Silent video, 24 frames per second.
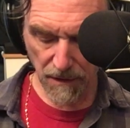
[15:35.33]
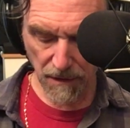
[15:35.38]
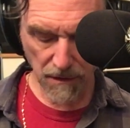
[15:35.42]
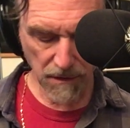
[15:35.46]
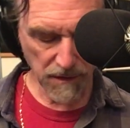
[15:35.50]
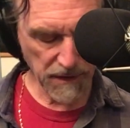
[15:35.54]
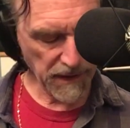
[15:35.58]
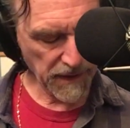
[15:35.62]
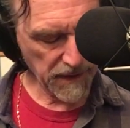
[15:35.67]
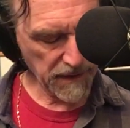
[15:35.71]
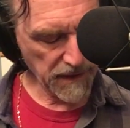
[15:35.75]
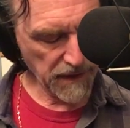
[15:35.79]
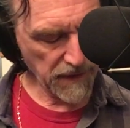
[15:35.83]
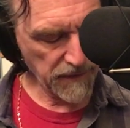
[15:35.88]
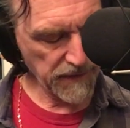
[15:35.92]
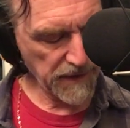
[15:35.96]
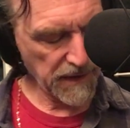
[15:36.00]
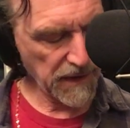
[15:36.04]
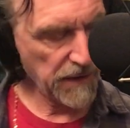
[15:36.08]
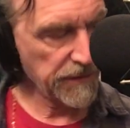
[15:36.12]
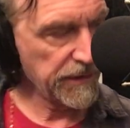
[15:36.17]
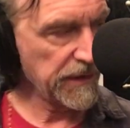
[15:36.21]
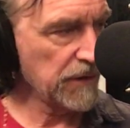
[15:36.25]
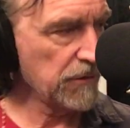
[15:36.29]
Okay, and
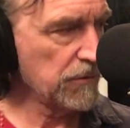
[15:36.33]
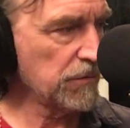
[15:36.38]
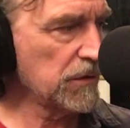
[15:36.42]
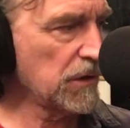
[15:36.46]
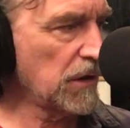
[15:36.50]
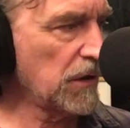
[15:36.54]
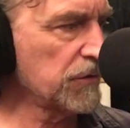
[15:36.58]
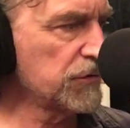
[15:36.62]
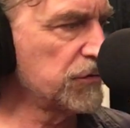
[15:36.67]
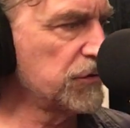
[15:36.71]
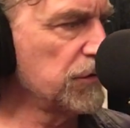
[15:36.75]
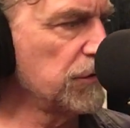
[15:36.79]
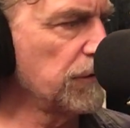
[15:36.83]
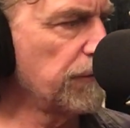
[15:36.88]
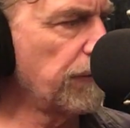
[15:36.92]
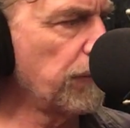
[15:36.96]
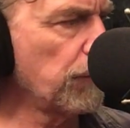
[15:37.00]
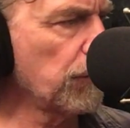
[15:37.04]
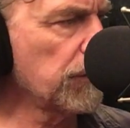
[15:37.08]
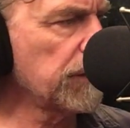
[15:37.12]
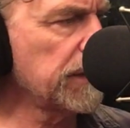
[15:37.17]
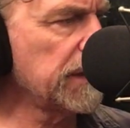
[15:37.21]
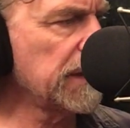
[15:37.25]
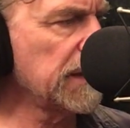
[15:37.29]
then I think what I'll do
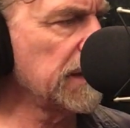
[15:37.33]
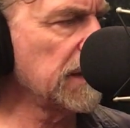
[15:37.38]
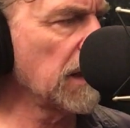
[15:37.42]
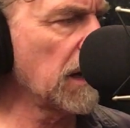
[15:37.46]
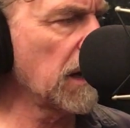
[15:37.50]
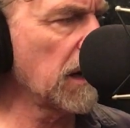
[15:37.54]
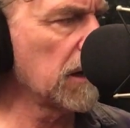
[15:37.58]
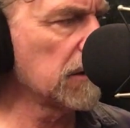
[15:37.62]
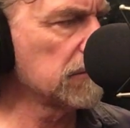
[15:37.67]
for the